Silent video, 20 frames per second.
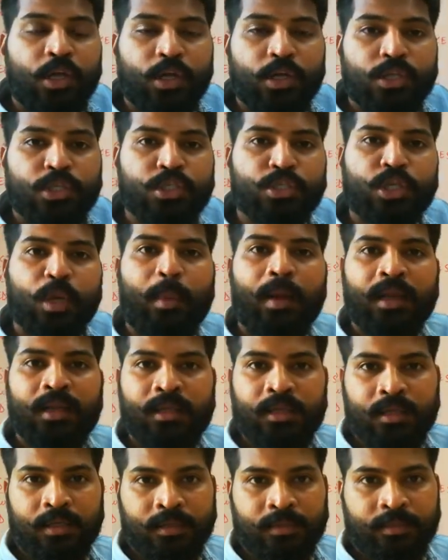
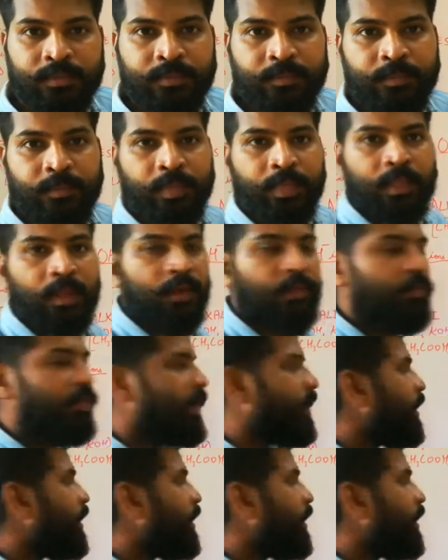stomach we